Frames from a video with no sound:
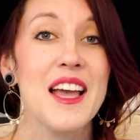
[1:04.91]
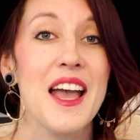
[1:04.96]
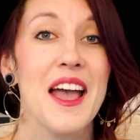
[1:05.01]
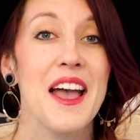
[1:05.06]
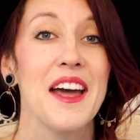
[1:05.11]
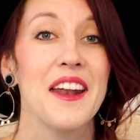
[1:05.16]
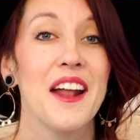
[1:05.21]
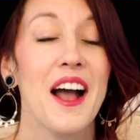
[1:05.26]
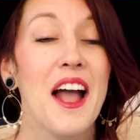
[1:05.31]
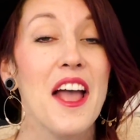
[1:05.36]

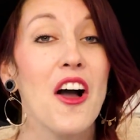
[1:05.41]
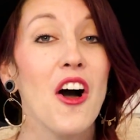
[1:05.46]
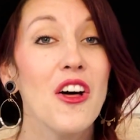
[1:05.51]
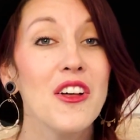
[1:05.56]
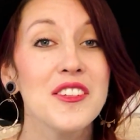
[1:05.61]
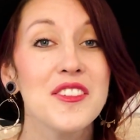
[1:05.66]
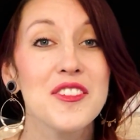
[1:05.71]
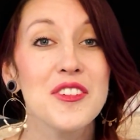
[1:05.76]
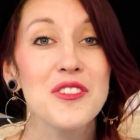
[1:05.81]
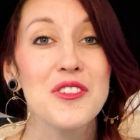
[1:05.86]
And I
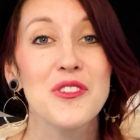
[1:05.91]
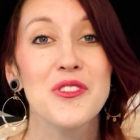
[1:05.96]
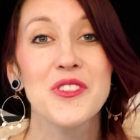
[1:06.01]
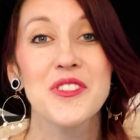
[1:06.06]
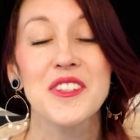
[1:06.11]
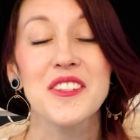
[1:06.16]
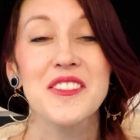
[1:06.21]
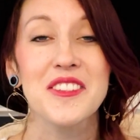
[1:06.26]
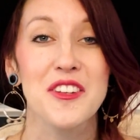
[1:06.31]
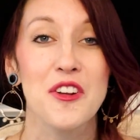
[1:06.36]
also use
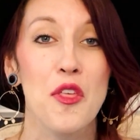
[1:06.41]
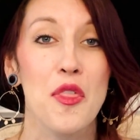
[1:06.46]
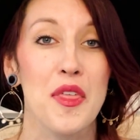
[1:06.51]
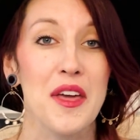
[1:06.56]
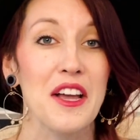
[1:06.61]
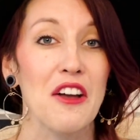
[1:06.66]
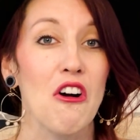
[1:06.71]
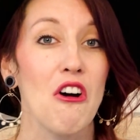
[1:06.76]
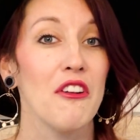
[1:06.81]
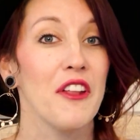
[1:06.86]
this little
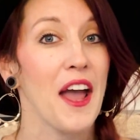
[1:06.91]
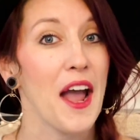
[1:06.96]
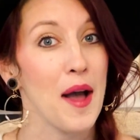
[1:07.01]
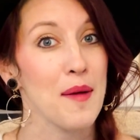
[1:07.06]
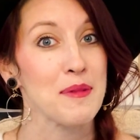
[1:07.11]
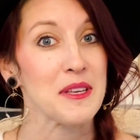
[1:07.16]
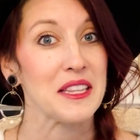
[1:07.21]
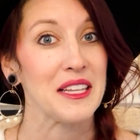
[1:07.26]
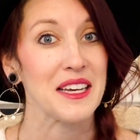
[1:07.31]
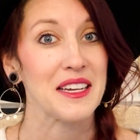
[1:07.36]
thing called a
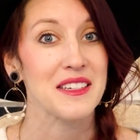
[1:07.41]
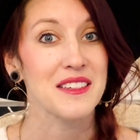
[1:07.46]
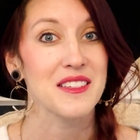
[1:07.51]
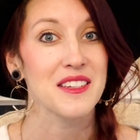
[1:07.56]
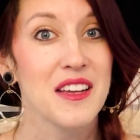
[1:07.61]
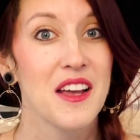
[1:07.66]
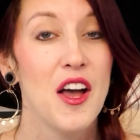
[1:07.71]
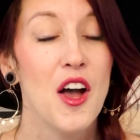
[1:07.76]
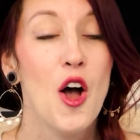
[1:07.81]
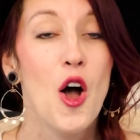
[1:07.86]
Happy Light.
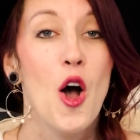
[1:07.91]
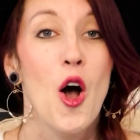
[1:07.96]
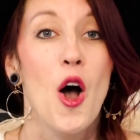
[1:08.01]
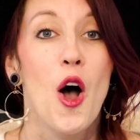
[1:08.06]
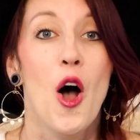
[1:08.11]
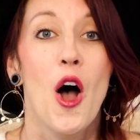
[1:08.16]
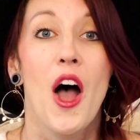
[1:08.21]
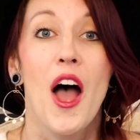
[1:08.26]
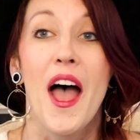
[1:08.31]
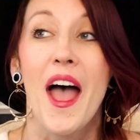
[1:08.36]

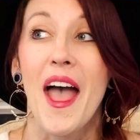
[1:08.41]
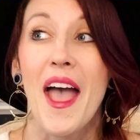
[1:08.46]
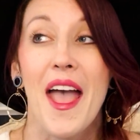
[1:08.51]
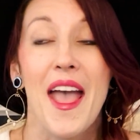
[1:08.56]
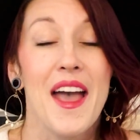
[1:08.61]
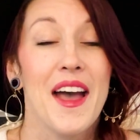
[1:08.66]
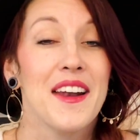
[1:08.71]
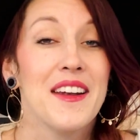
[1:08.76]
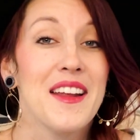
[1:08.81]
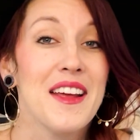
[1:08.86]

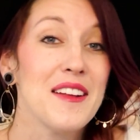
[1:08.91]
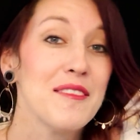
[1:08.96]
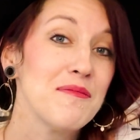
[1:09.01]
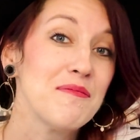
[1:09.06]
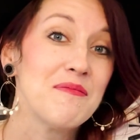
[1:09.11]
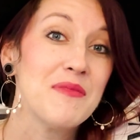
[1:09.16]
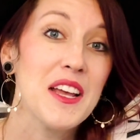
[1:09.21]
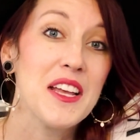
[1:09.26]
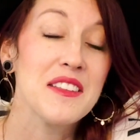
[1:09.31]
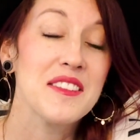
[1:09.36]
And
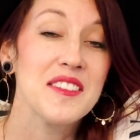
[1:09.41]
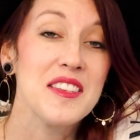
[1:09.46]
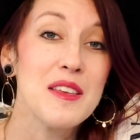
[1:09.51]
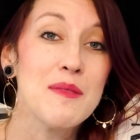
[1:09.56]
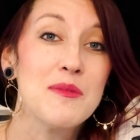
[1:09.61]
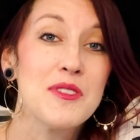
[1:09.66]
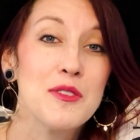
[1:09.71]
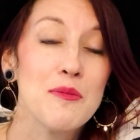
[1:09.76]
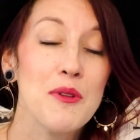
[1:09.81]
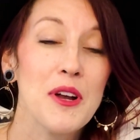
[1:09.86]
it
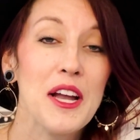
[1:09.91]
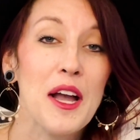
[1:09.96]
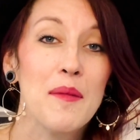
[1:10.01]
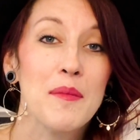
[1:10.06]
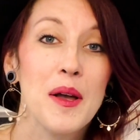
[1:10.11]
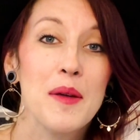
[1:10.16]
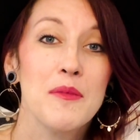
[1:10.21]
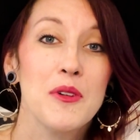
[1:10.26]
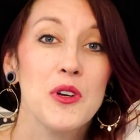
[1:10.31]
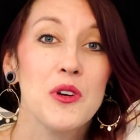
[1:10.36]
seems to bring up
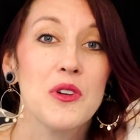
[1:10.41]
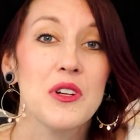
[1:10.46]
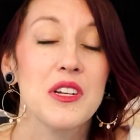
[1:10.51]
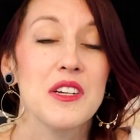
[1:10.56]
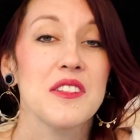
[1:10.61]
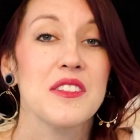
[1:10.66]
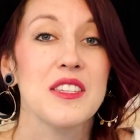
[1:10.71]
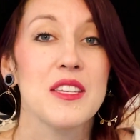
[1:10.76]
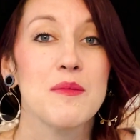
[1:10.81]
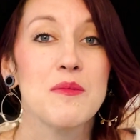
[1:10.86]
my mood, and
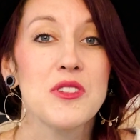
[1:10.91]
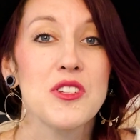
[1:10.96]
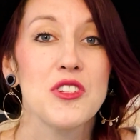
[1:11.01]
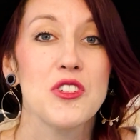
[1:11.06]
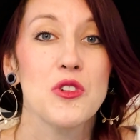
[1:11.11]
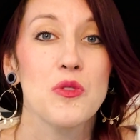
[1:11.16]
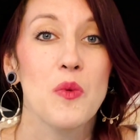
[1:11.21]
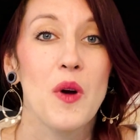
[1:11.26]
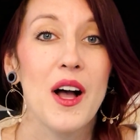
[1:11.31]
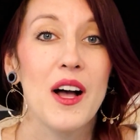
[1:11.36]
it seems to
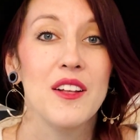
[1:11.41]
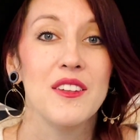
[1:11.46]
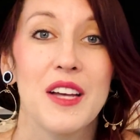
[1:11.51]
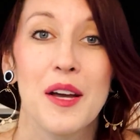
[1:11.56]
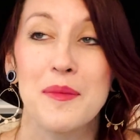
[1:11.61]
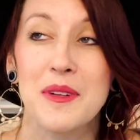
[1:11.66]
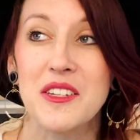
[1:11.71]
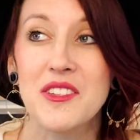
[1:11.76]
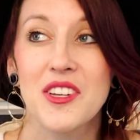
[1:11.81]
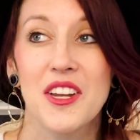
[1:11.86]
do well. I
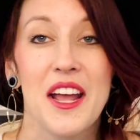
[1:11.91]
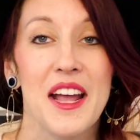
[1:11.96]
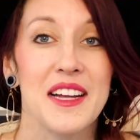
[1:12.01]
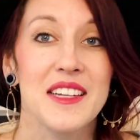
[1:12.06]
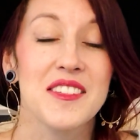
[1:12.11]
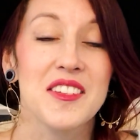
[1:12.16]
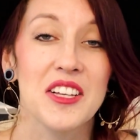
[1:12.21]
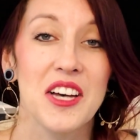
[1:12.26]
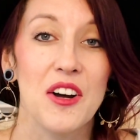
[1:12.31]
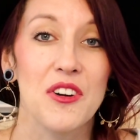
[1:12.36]
mean, today
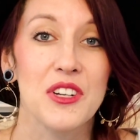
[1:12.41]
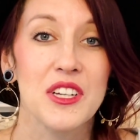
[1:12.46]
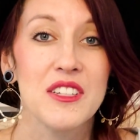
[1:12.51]
it's cloudy.